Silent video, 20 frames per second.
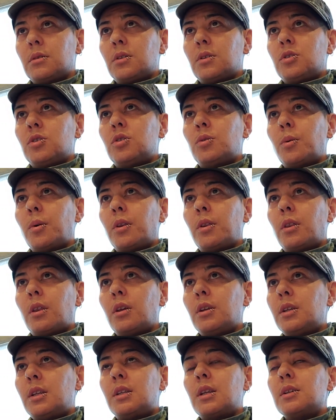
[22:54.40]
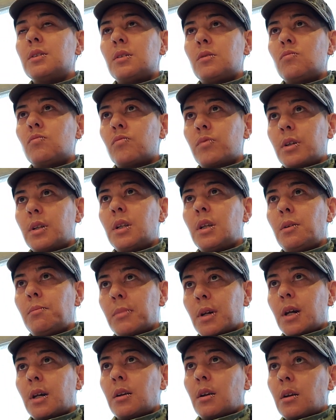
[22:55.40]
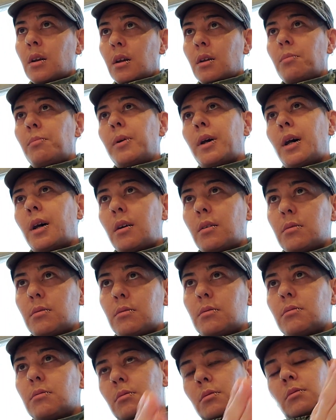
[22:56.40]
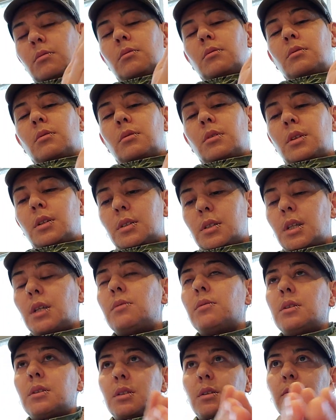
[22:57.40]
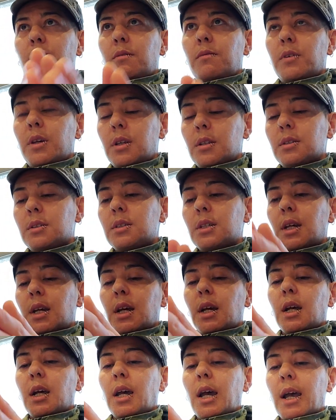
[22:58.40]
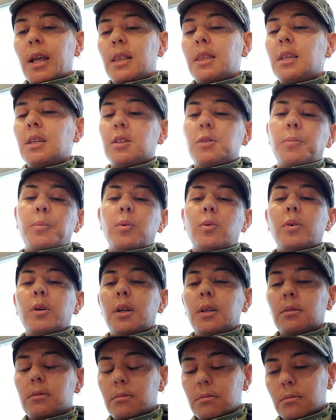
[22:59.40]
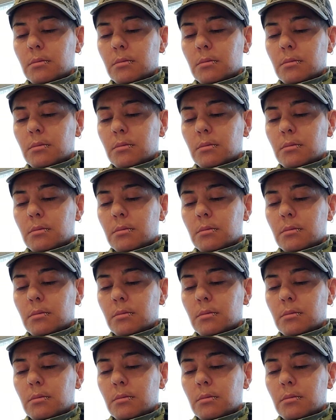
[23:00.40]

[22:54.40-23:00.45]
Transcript: that doesn't really matter about the sequence of events. At this point,